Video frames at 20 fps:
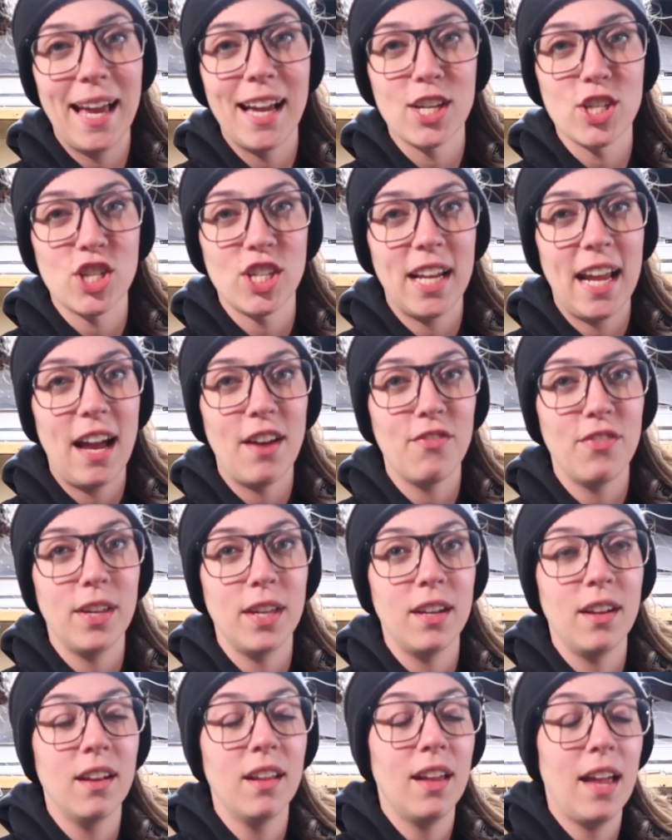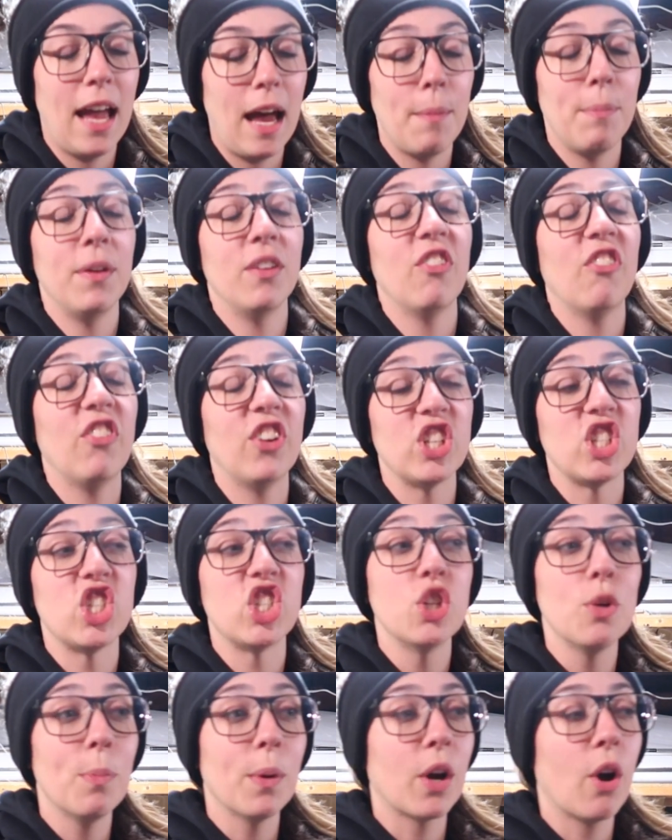actually happen for
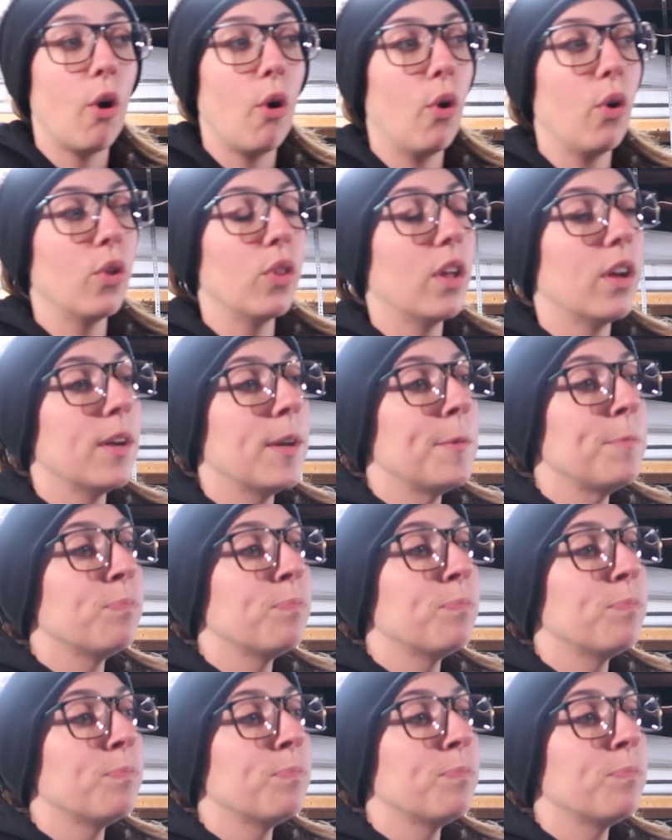stupid cold,